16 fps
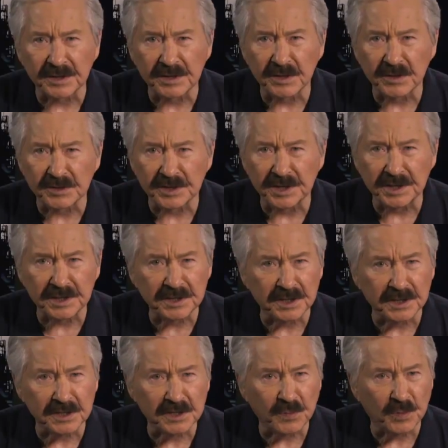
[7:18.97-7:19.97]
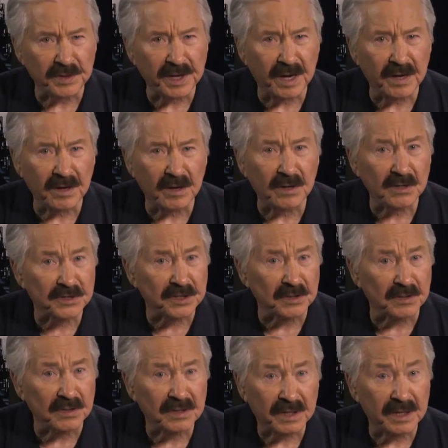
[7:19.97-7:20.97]
to those nations without
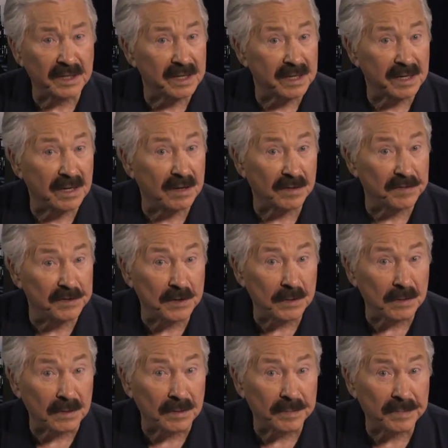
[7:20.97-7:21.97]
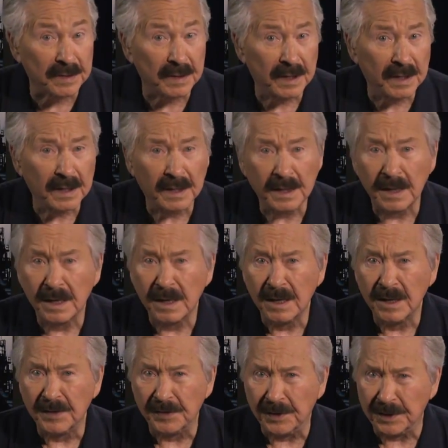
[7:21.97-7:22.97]
also cutting off Europe.
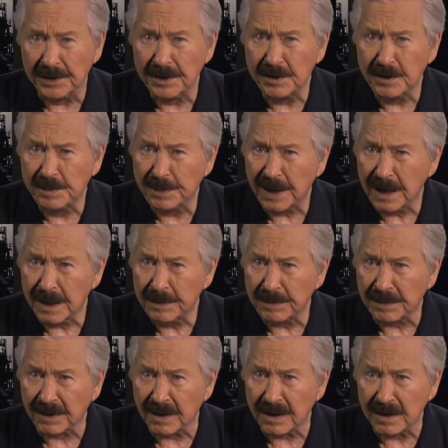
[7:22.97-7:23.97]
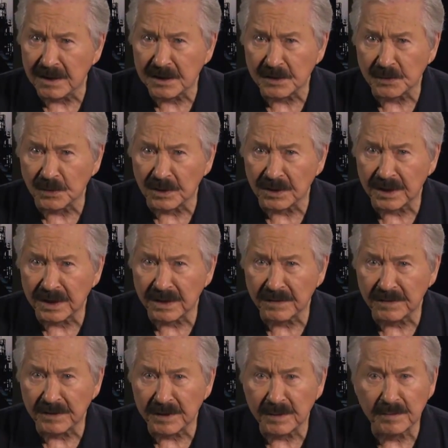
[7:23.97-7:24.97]
The new pipelines will
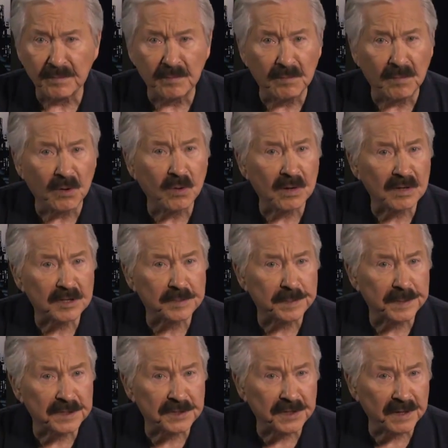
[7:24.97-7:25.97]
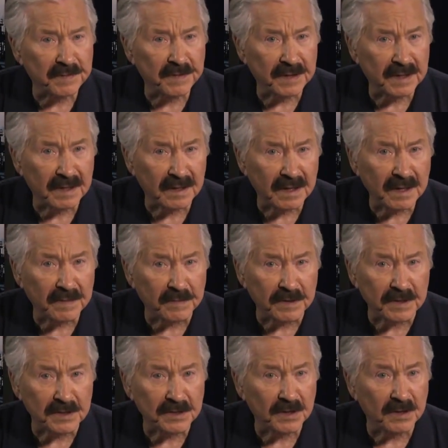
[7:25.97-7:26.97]
give them more specific
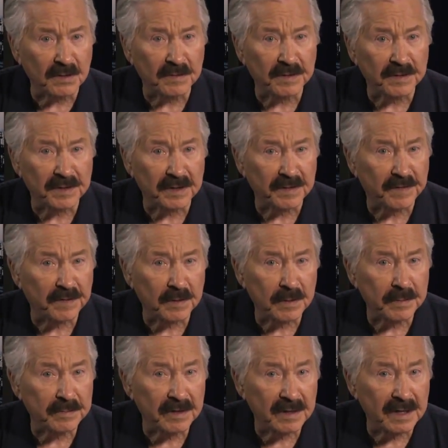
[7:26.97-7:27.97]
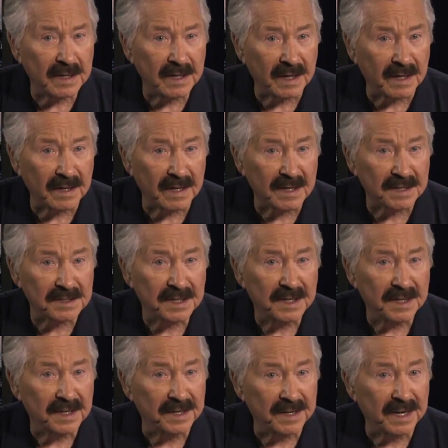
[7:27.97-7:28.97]
leverage over their former allies,
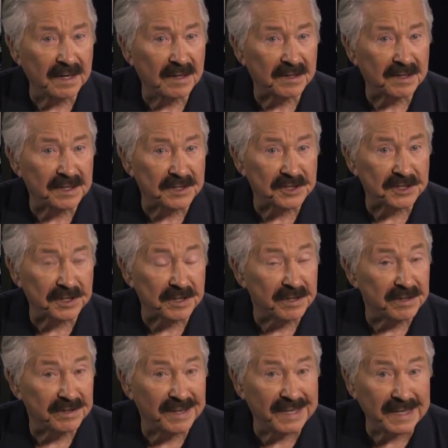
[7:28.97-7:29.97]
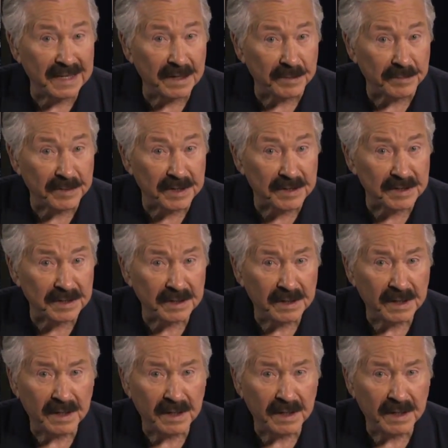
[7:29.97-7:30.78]
now considered enemies.